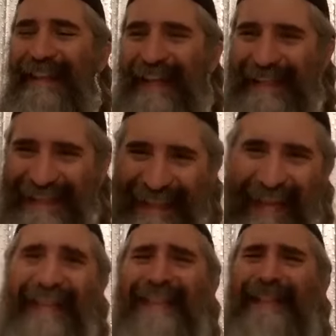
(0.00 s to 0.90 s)

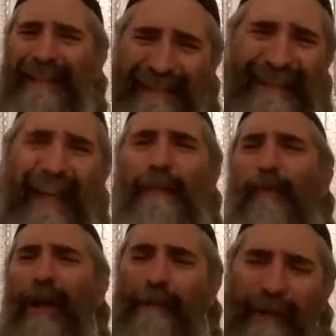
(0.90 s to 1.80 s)
exactly the same
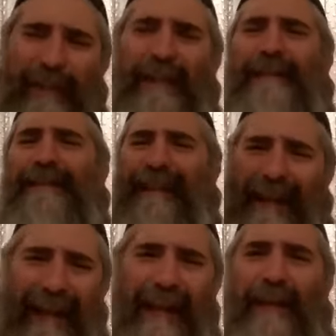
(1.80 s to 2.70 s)
way Bnei
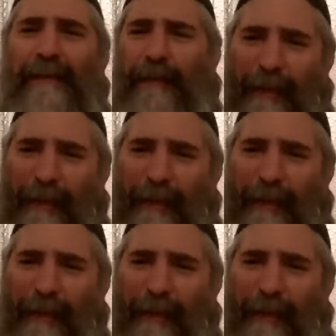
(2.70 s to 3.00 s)
Israel